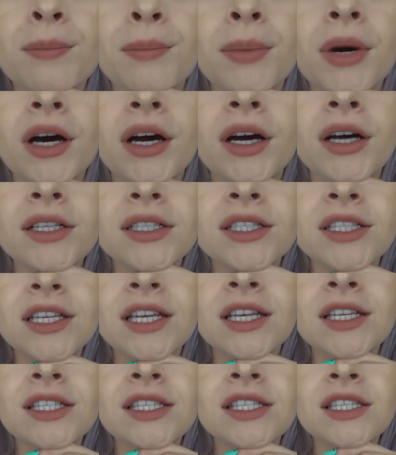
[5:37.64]
but
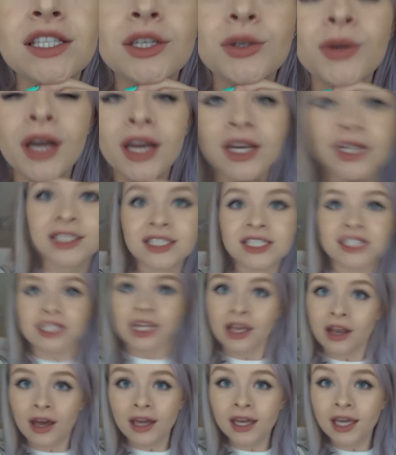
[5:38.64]
it's still got a
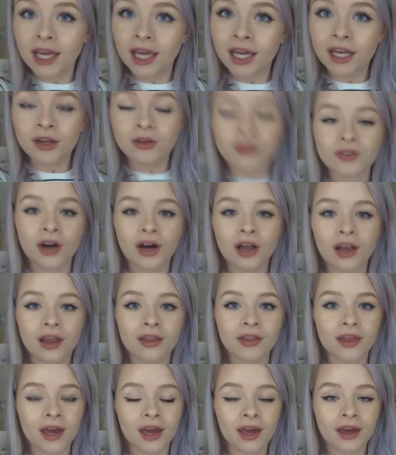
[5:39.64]
slight hint of colour
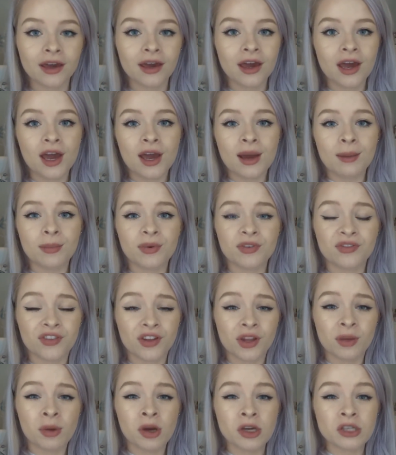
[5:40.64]
there, but for
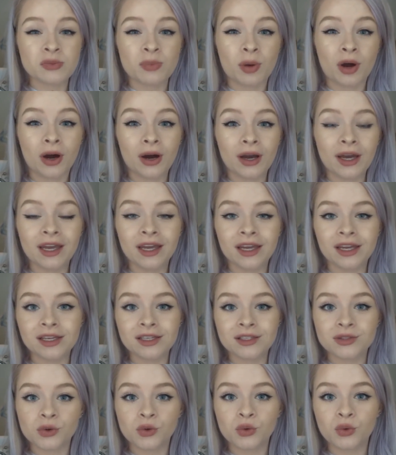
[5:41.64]
the most part it
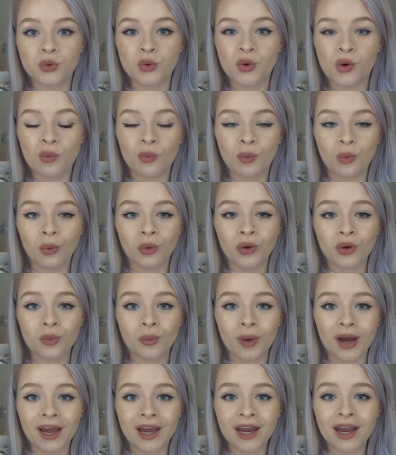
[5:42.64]
is all worn
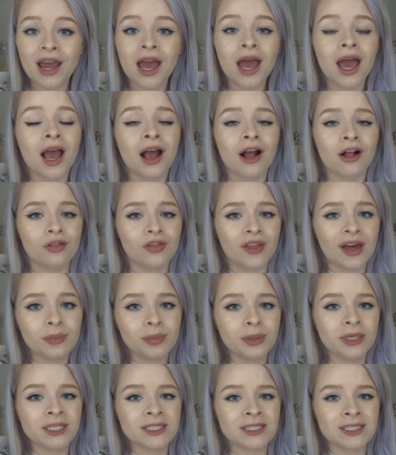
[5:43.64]
away. That
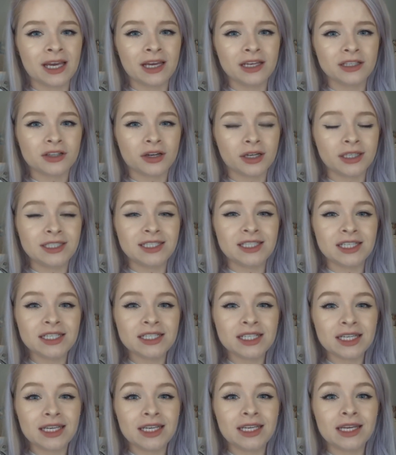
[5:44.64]
being said, I
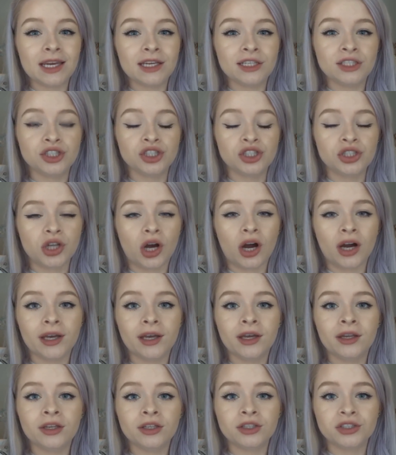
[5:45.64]
did eat a
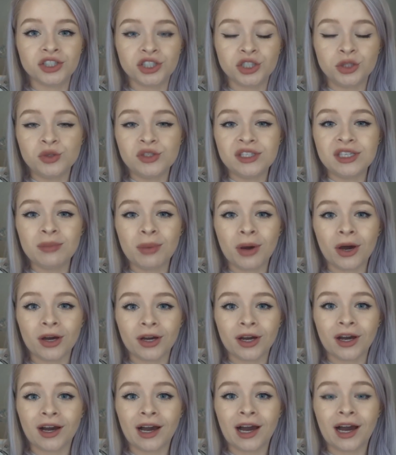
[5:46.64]
giant juicy
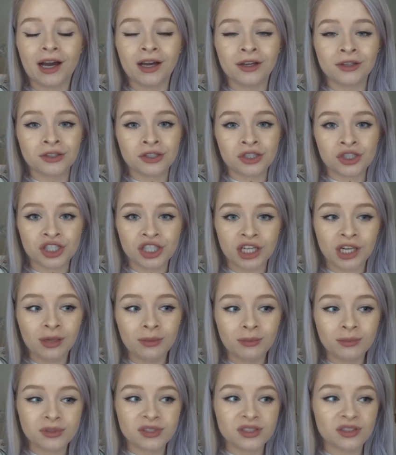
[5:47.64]
burger and
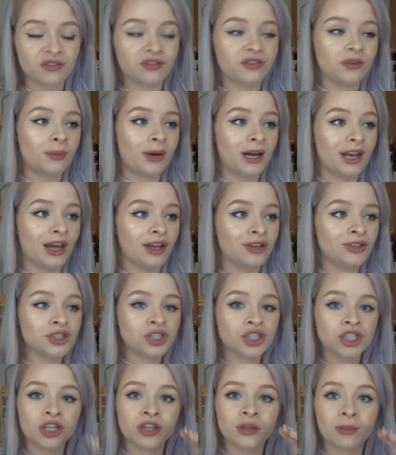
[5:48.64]
chips for my
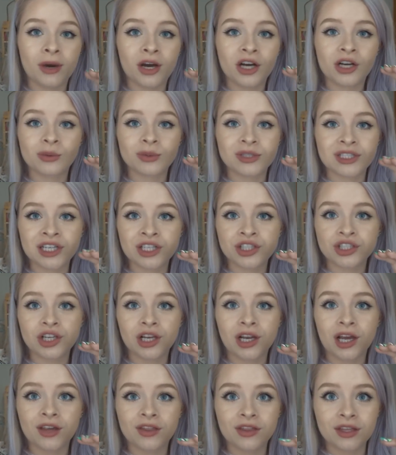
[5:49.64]
lunch. The burger was literally
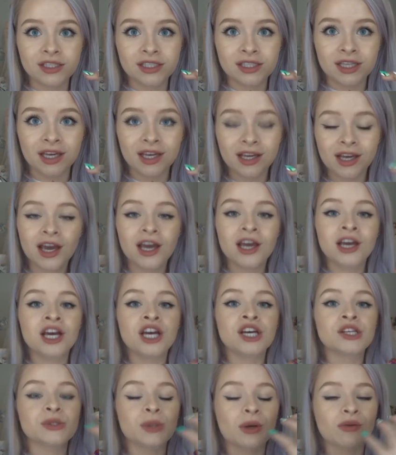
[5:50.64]
like this thick,
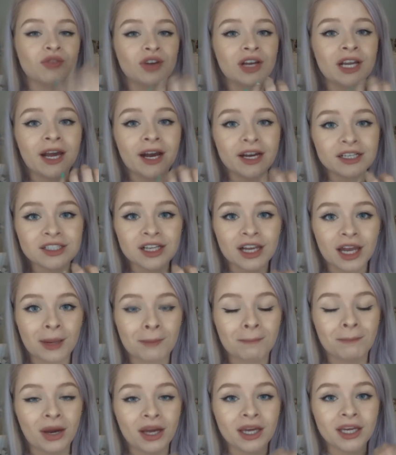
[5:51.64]
so I really had to
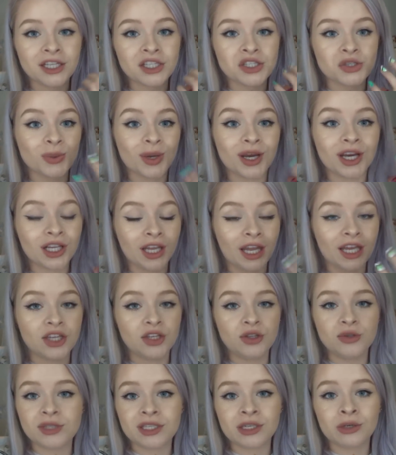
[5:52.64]
like bite into it like
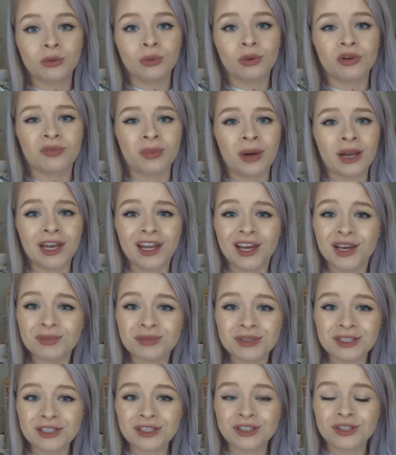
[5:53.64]
using all of my
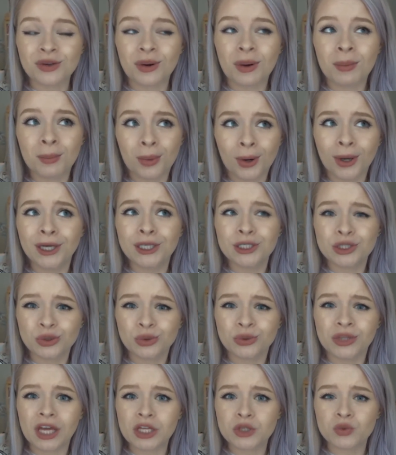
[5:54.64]
lips, so I'm pretty
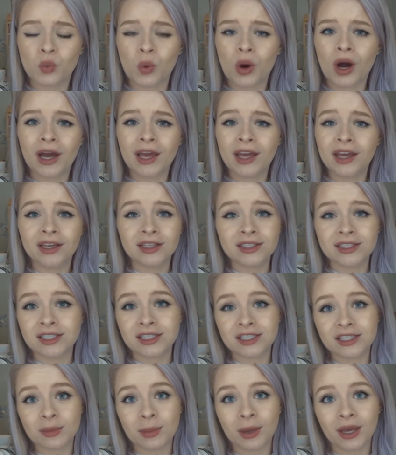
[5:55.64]
sure that's why it has
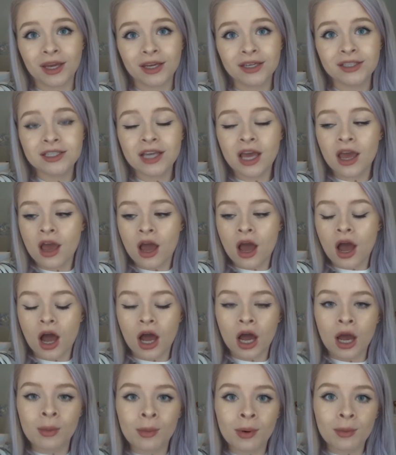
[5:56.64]
disappeared.
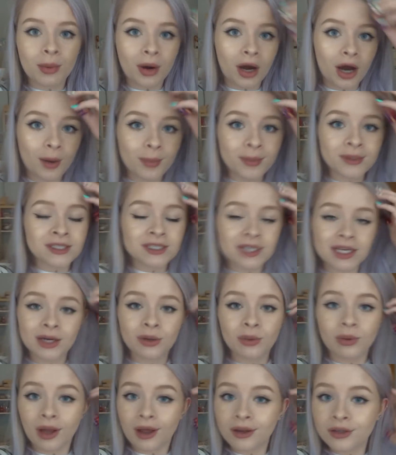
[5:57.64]
But up
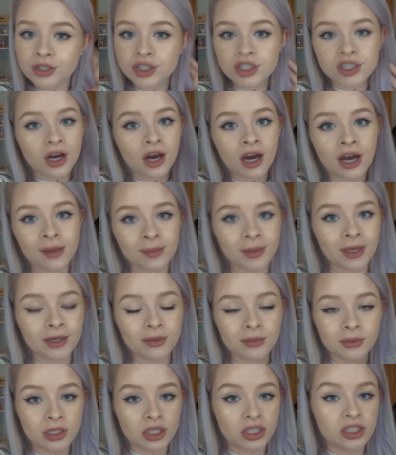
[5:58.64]
until lunchtime
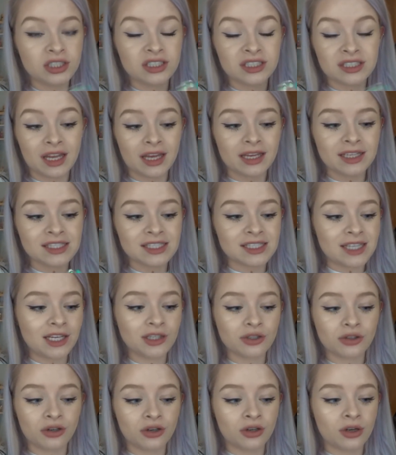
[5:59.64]
it had like
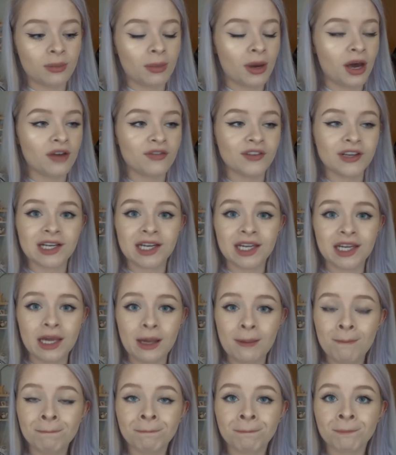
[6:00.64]
stayed on
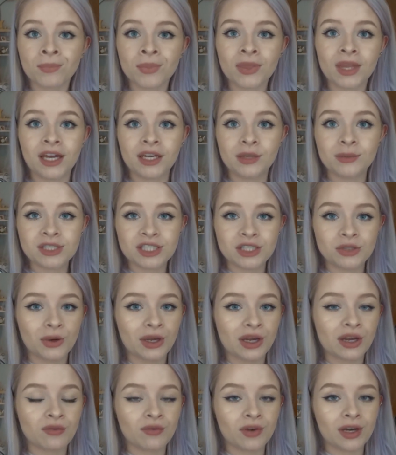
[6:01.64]
perfectly and it was still
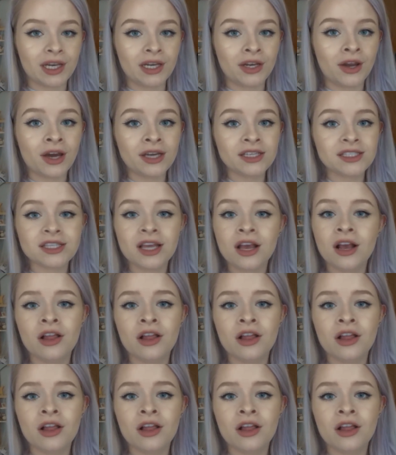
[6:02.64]
looking really nice.